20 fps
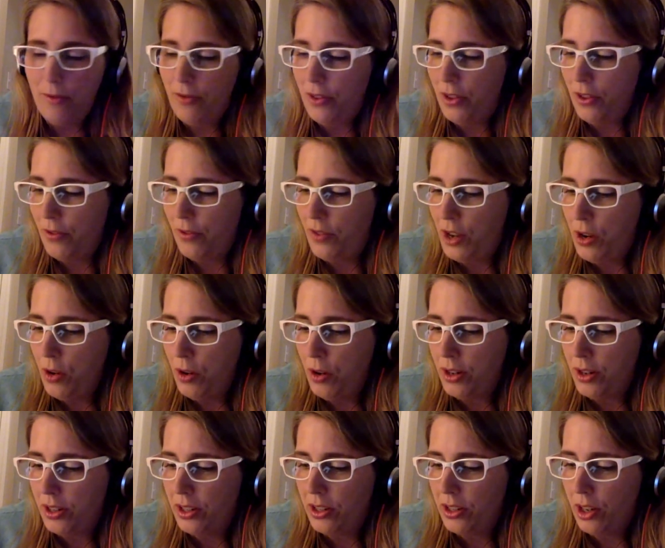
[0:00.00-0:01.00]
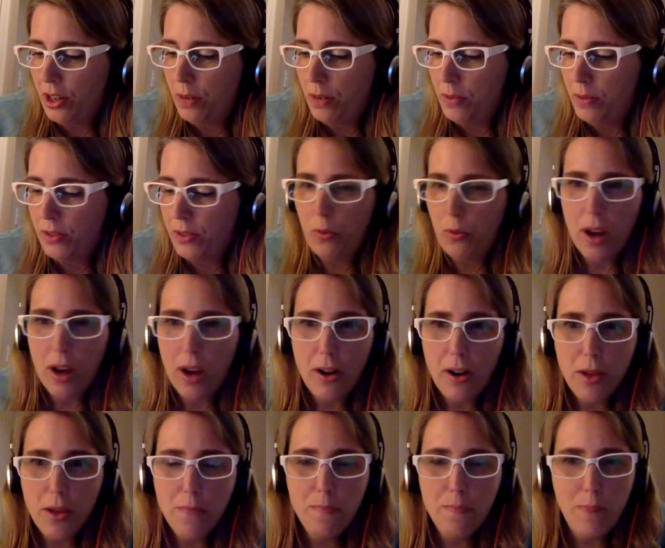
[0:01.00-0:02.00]
for the viewers in terms of what
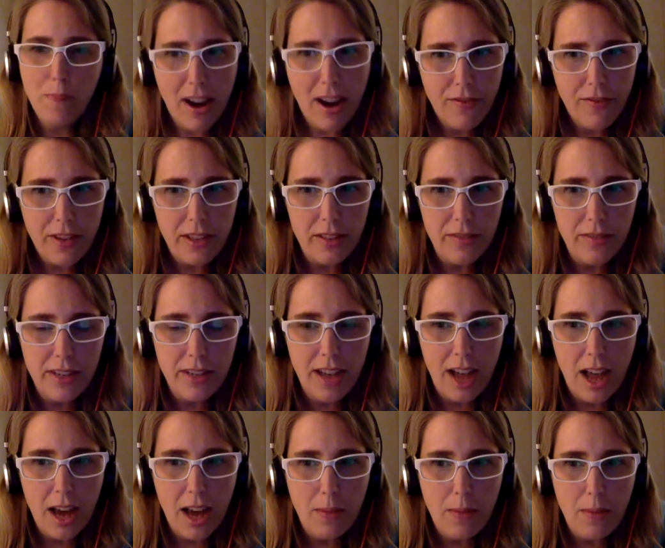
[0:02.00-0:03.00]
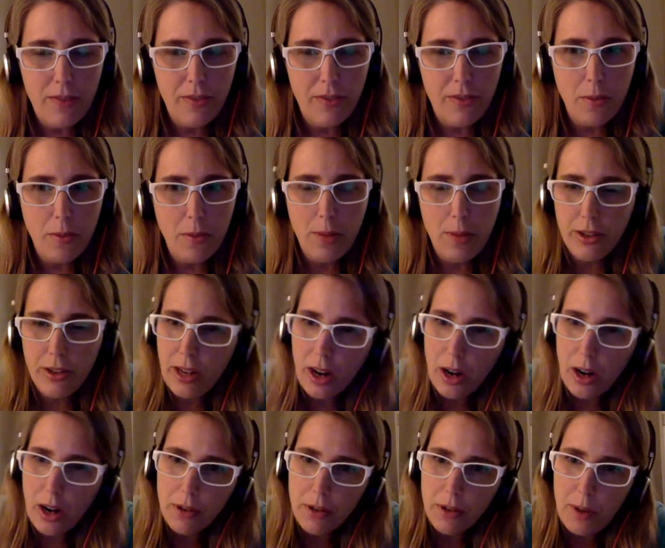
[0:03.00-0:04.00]
are the benefits of autonomy from a
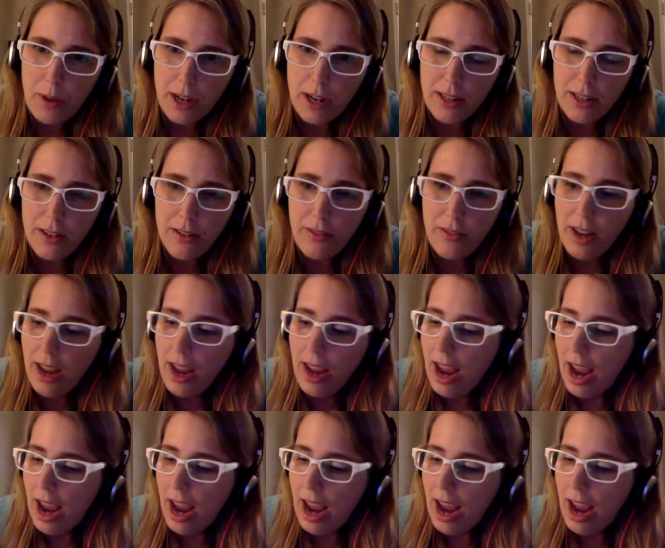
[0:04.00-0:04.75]
military perspective,